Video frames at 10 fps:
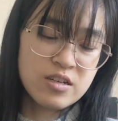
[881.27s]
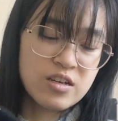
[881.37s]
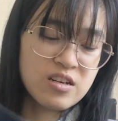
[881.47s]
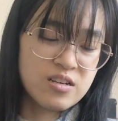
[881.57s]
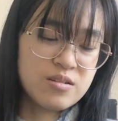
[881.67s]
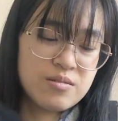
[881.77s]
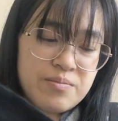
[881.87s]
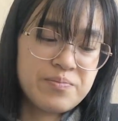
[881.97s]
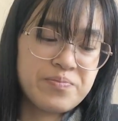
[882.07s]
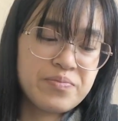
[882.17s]

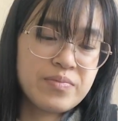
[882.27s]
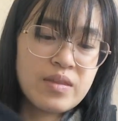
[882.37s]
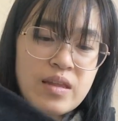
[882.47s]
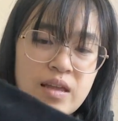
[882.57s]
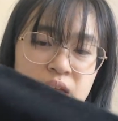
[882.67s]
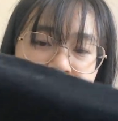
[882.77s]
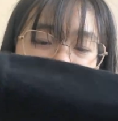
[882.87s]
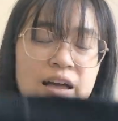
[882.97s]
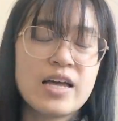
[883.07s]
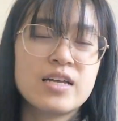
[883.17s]
And
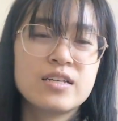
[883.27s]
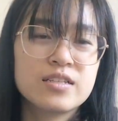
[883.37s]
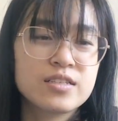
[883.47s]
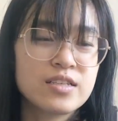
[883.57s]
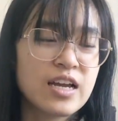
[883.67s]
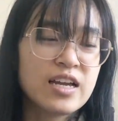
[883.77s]
I